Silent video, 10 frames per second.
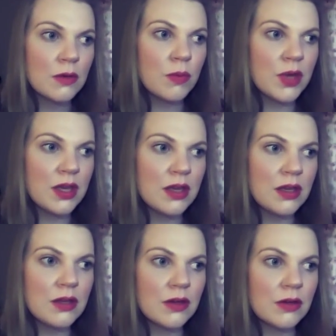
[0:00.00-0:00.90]

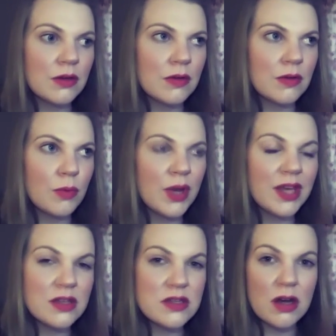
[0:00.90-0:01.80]
we we're
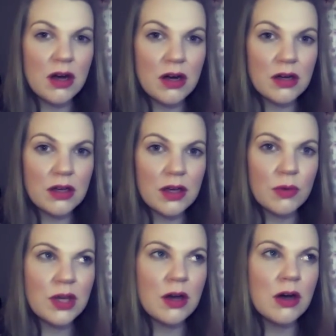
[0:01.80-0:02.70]
in the dark and
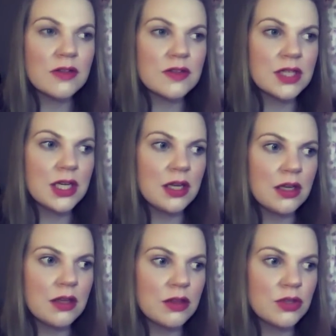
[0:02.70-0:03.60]
we can't
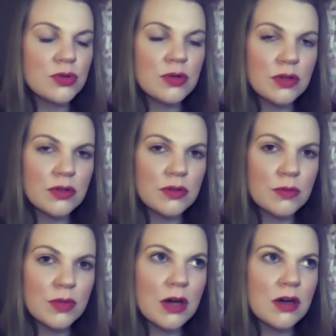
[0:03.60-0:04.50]
see the truth.
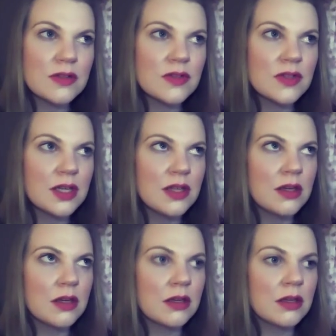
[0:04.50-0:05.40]
We can't see
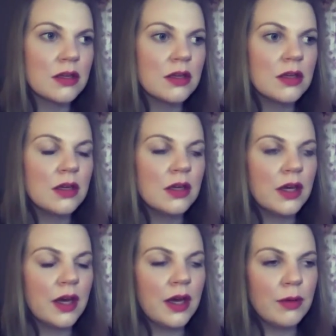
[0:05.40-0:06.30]
that
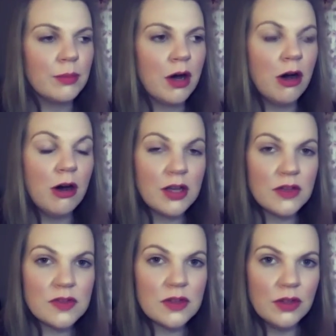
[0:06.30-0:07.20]
um, our
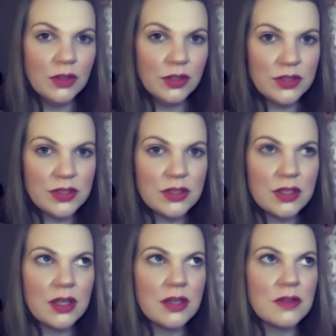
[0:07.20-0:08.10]
highest good
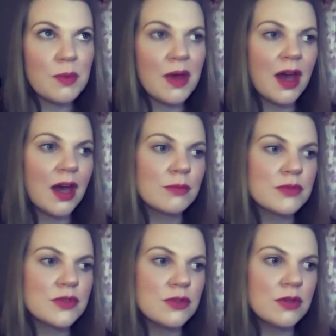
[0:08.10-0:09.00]
is
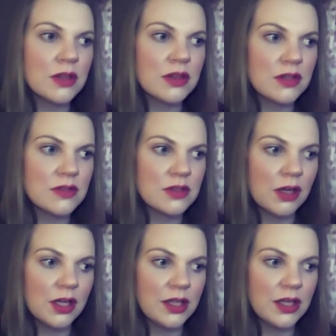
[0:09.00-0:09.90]
perhaps doing things
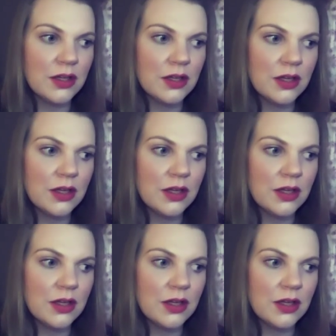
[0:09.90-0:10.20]
slightly